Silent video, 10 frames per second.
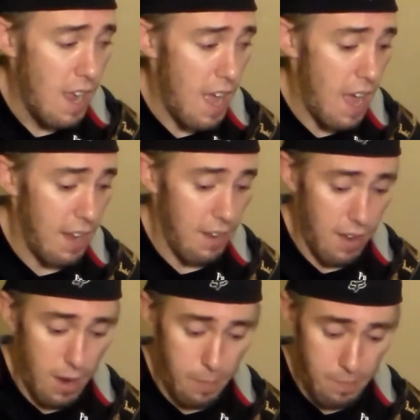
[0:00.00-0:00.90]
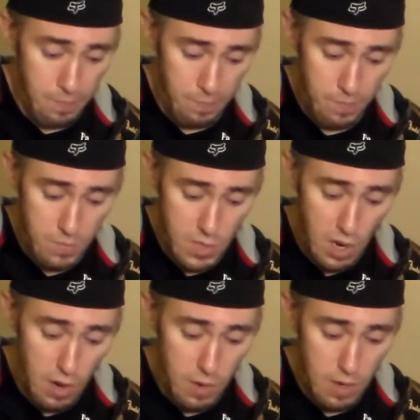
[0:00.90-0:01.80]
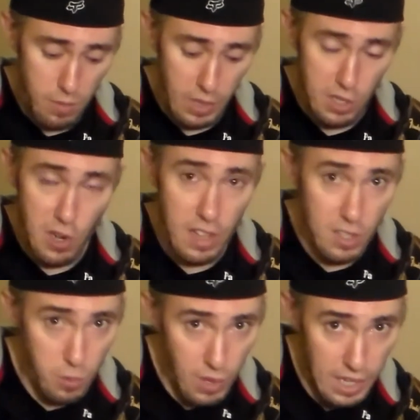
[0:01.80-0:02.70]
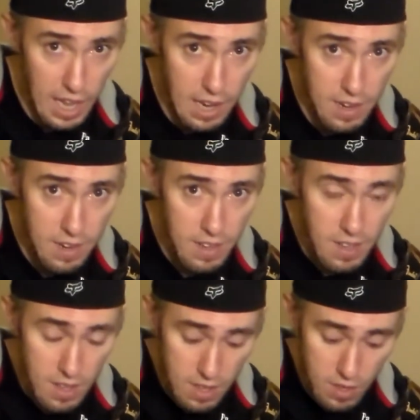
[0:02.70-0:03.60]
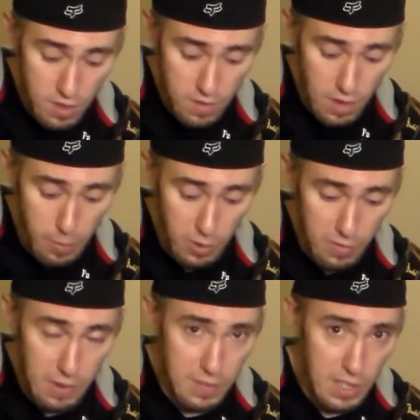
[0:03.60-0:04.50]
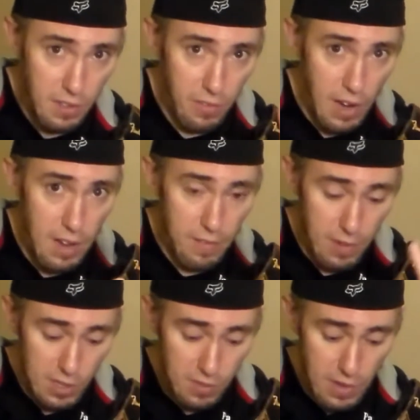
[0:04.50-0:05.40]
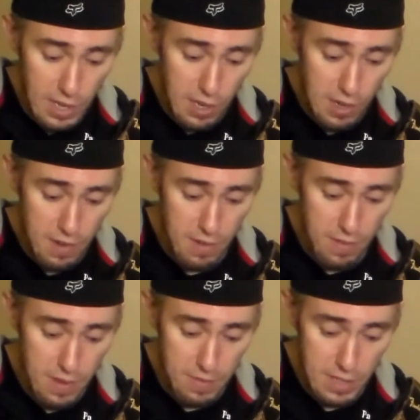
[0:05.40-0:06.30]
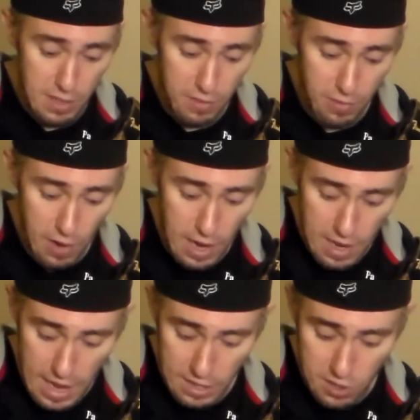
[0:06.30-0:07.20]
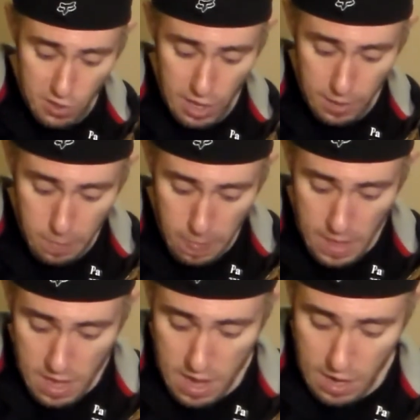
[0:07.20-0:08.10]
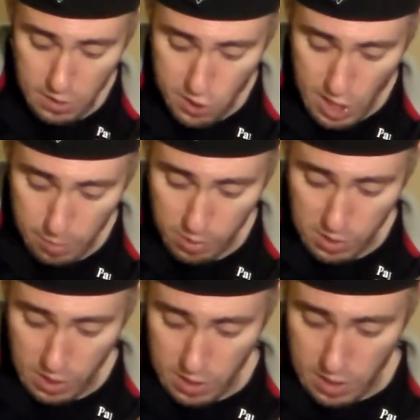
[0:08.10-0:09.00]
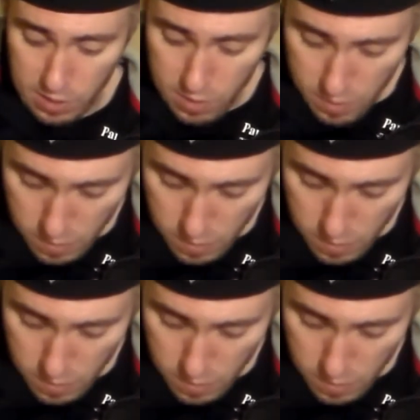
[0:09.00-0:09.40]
and so we could try this one again. Up on the 15th fret, first finger, 15th fret, A string, and the shape looks like this.